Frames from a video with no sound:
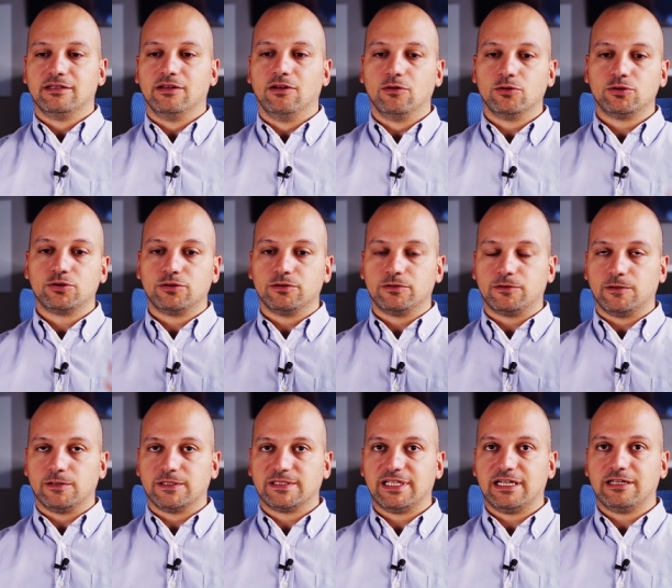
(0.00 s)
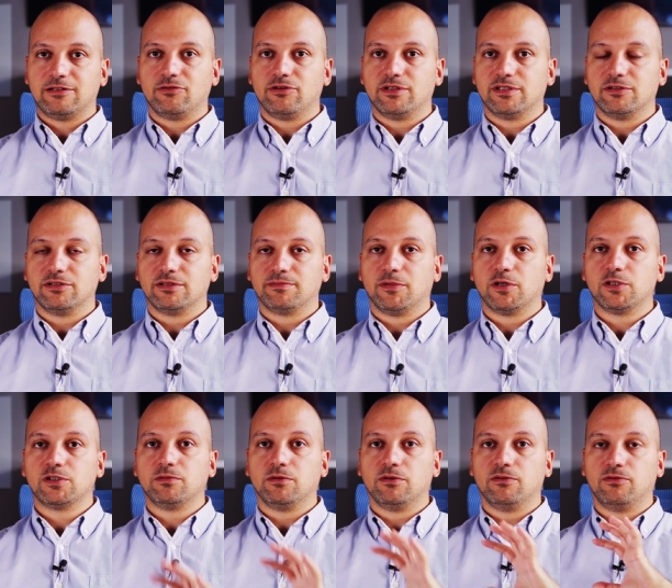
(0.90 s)
The Launch Control Center is
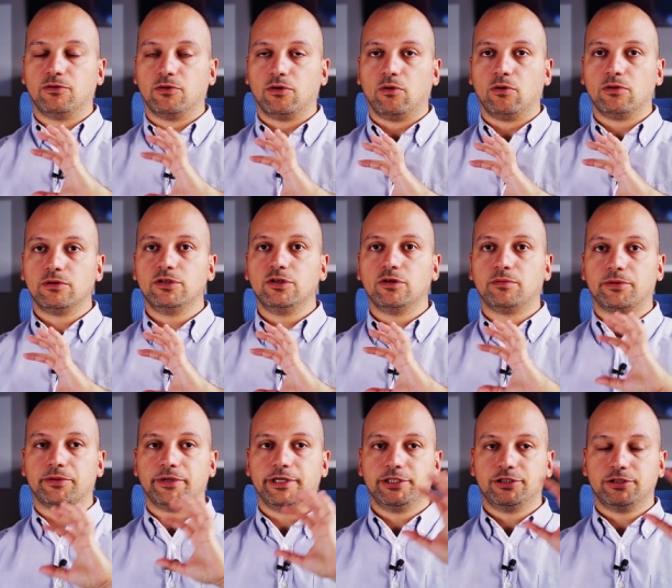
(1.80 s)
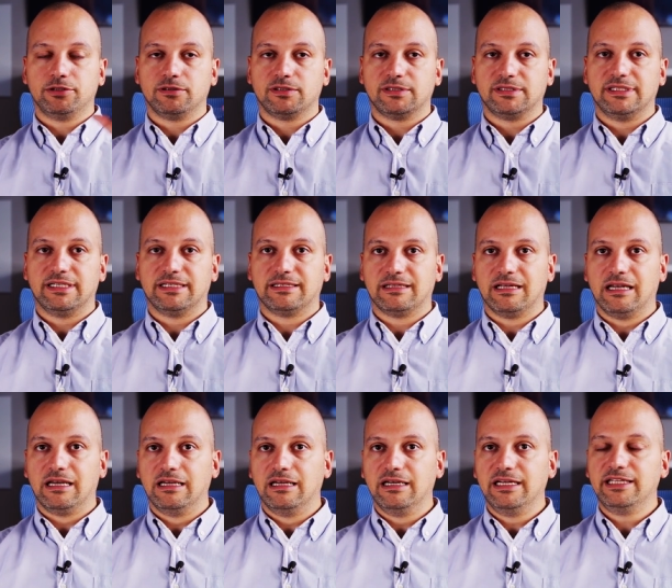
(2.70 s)
responsible for all the operations
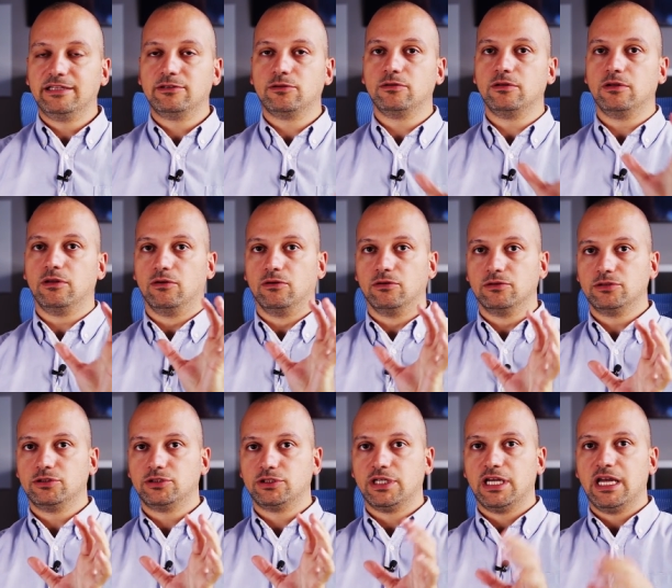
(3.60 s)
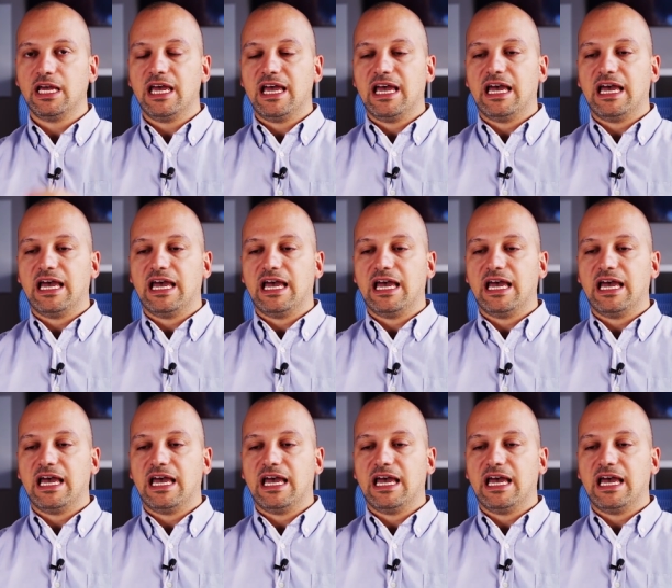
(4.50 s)
that lead to the launch